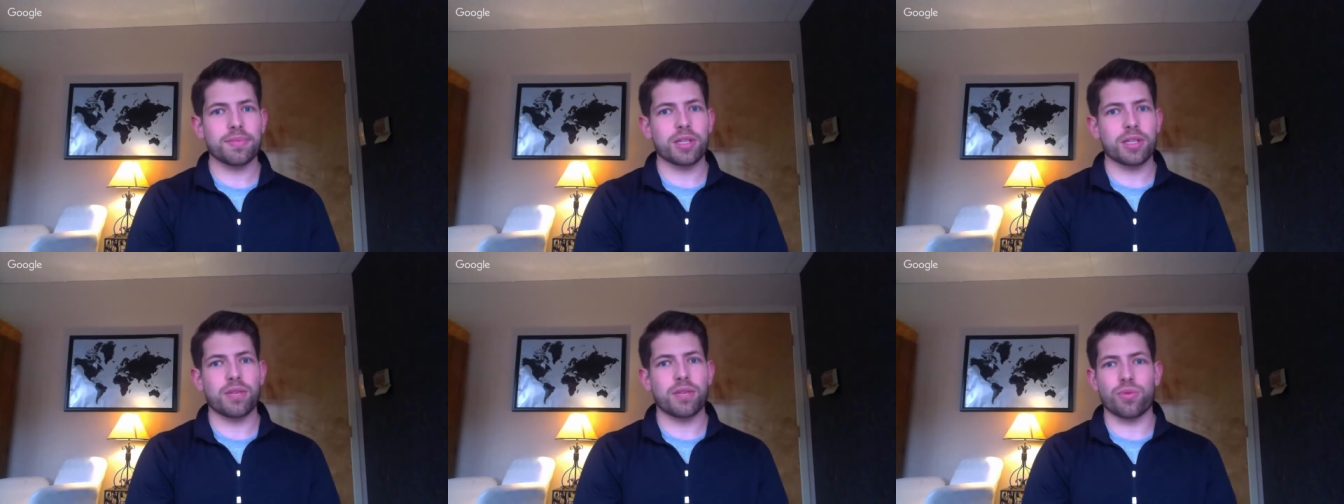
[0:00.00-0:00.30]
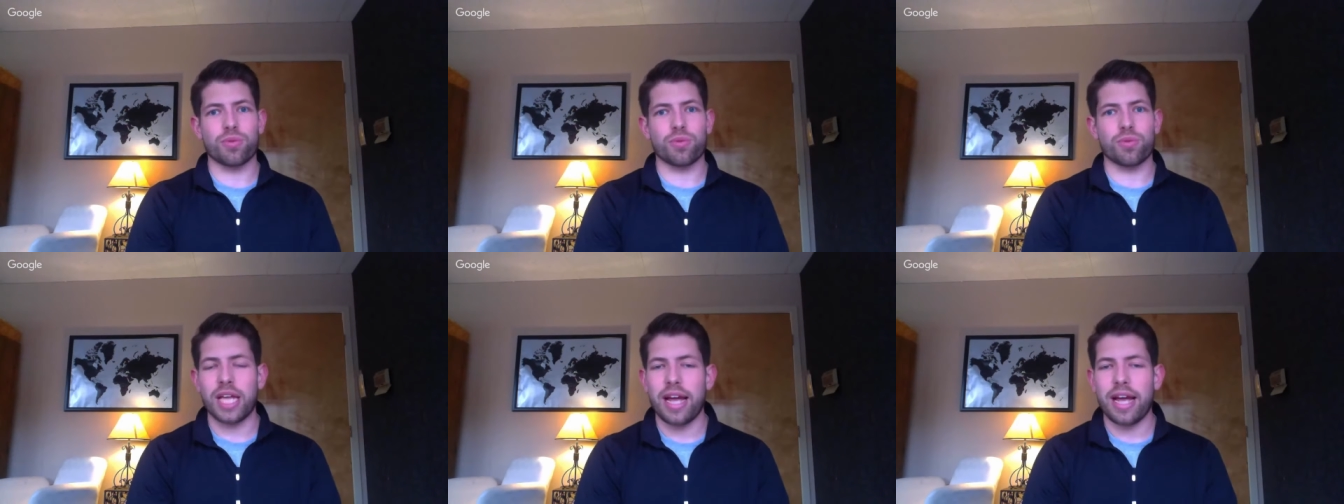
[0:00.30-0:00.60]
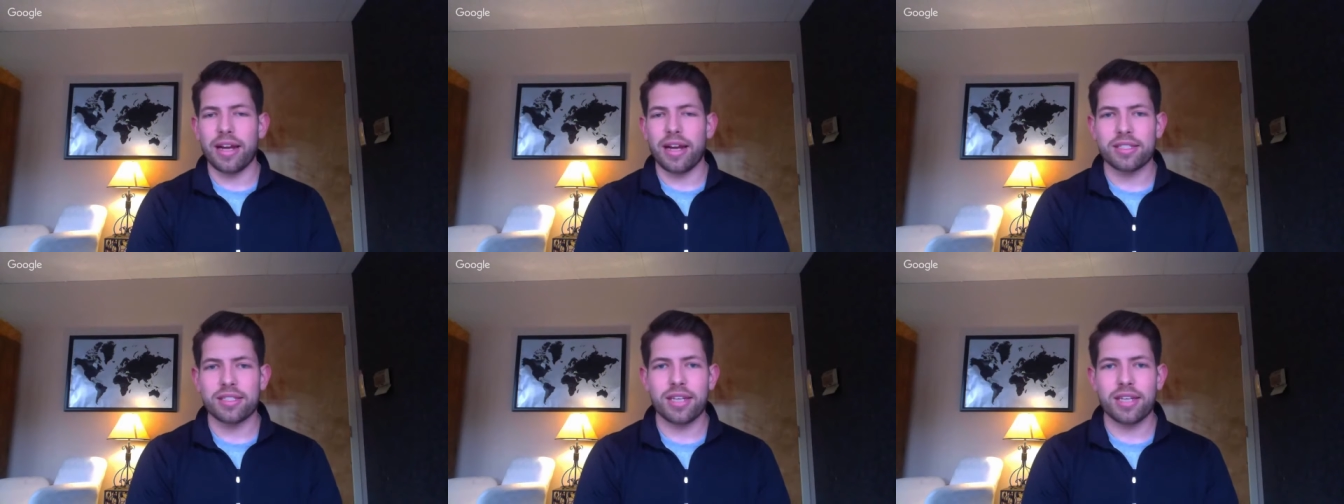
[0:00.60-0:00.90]
of a
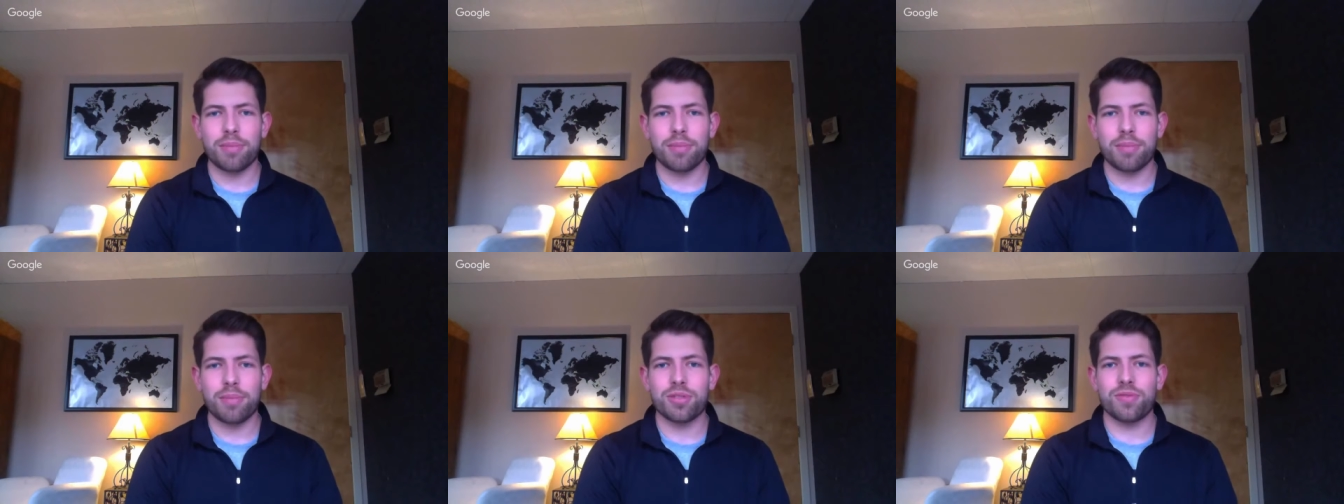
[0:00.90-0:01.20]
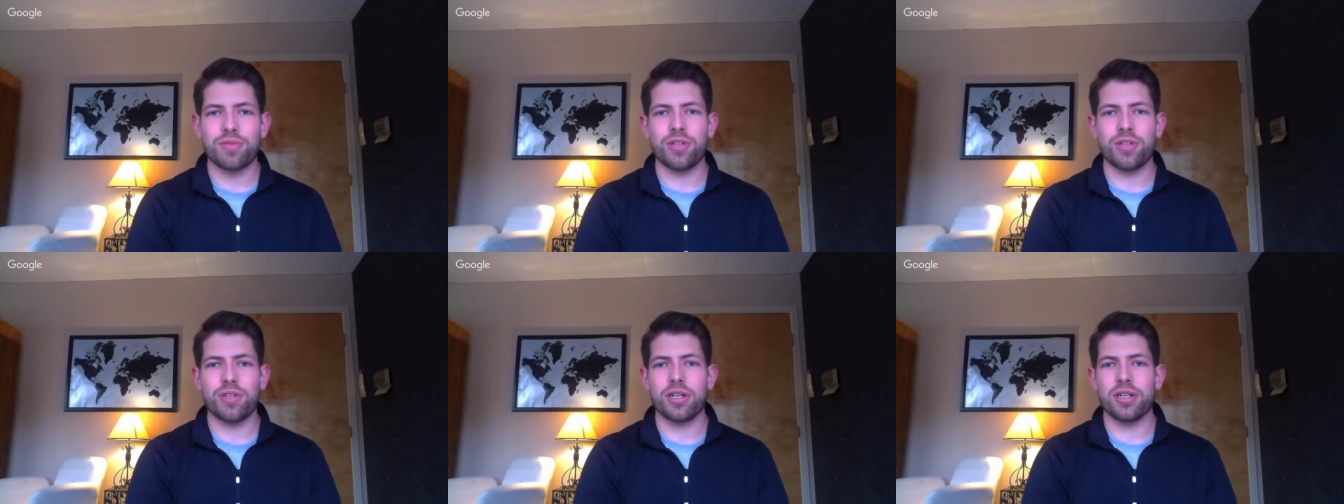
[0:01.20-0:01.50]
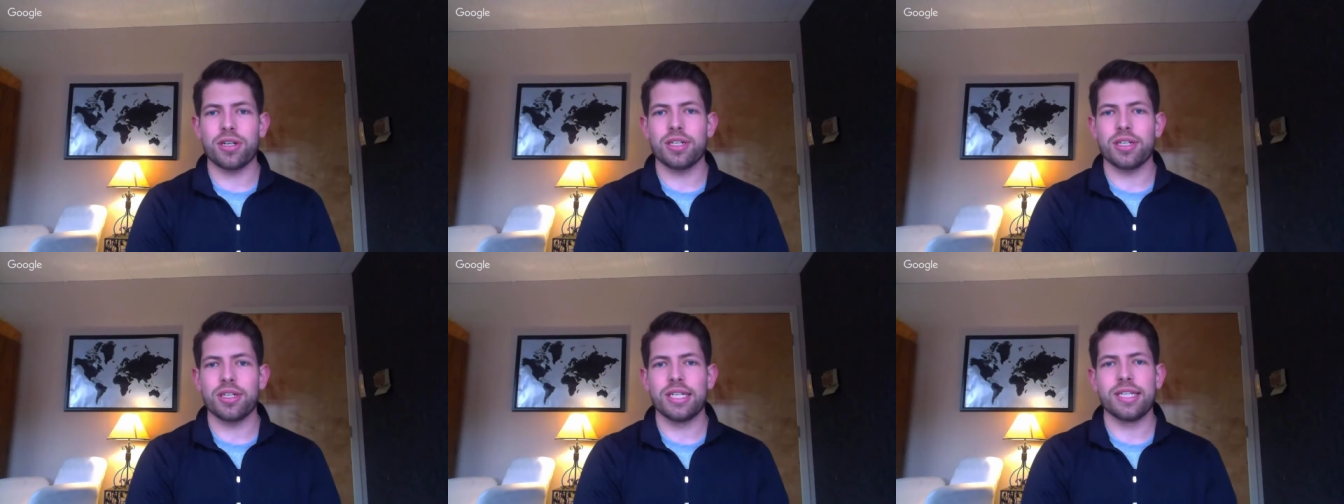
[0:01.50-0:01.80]
relaxed
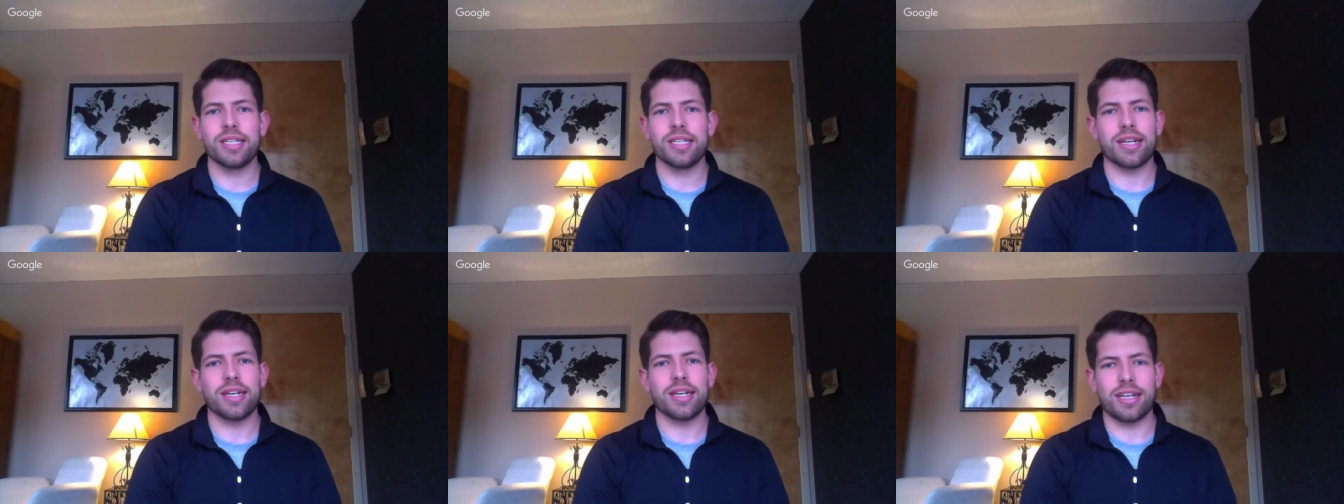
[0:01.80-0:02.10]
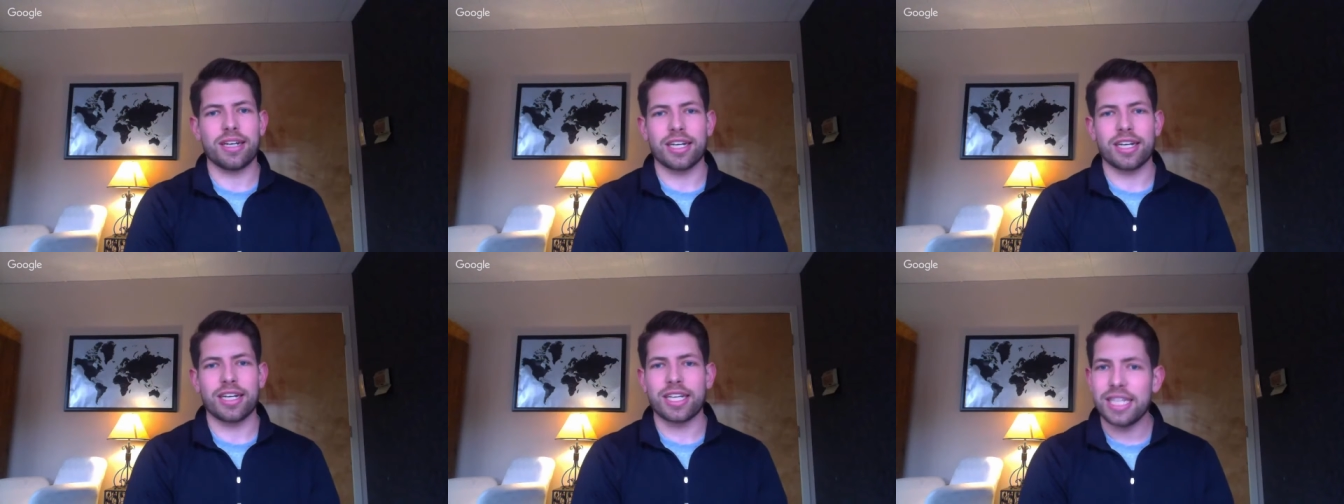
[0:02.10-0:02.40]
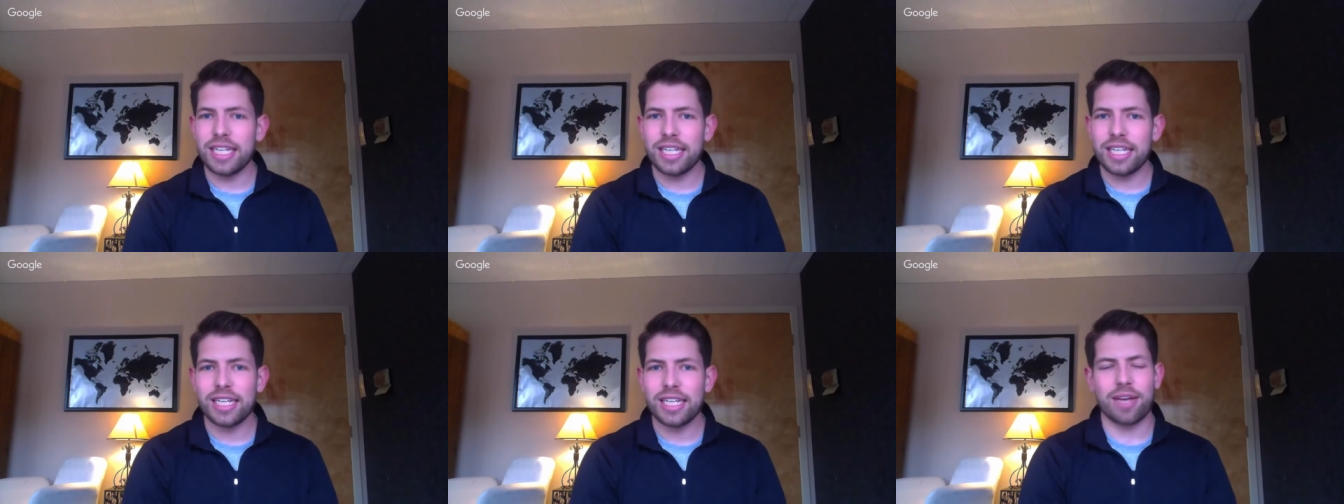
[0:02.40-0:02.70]
atmosphere, a
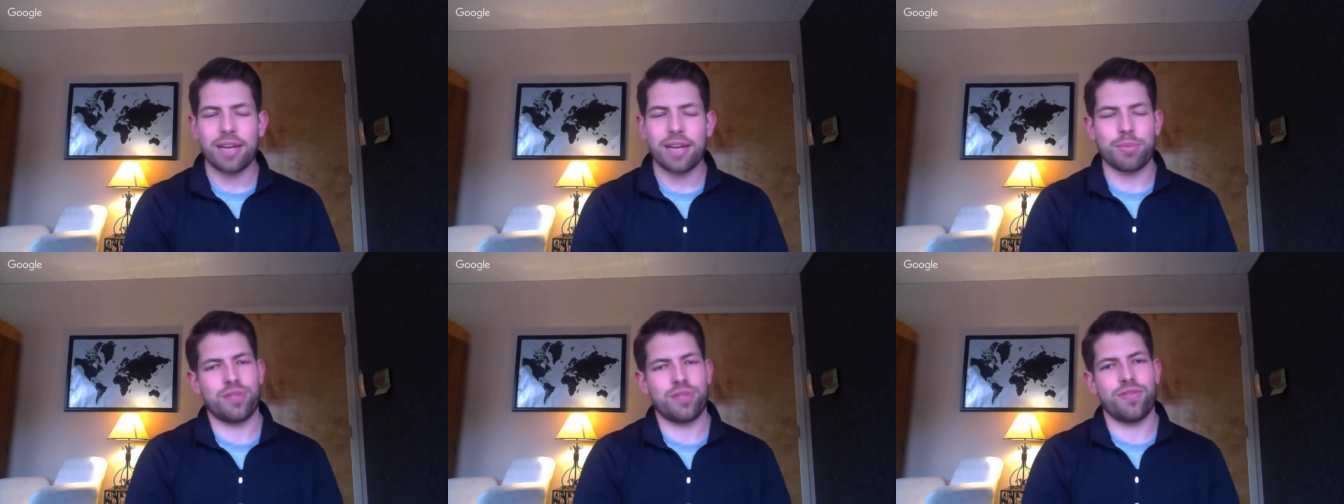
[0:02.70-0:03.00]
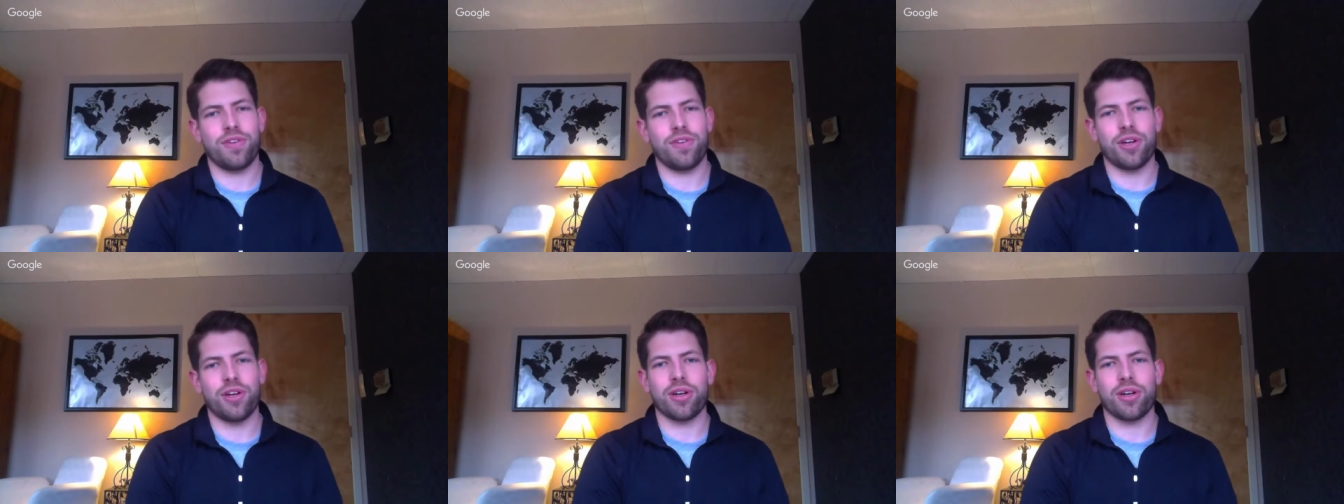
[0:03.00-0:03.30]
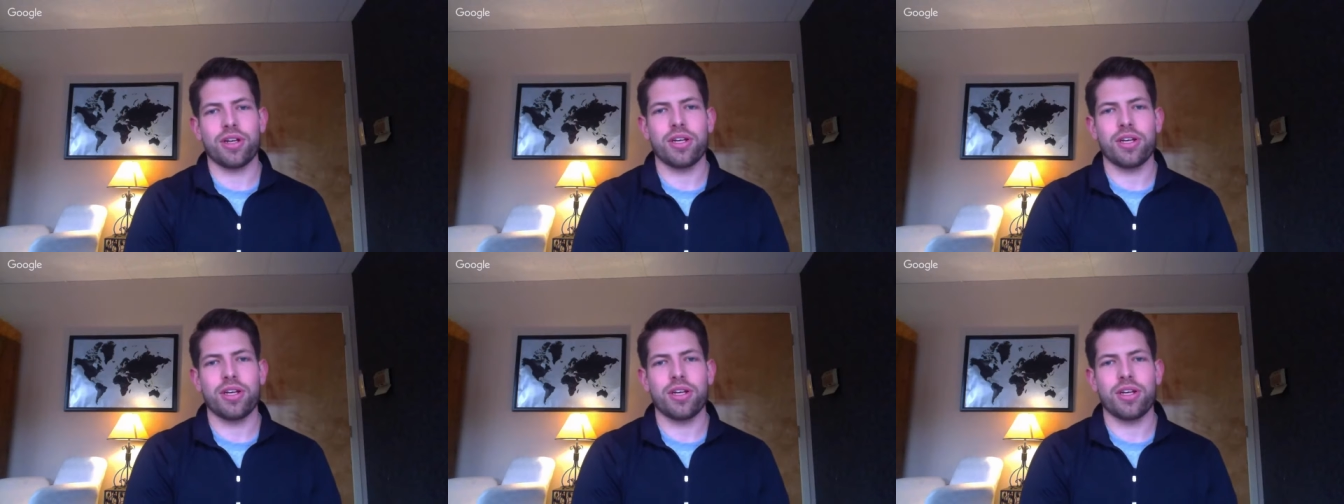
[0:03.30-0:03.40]
clean atmosphere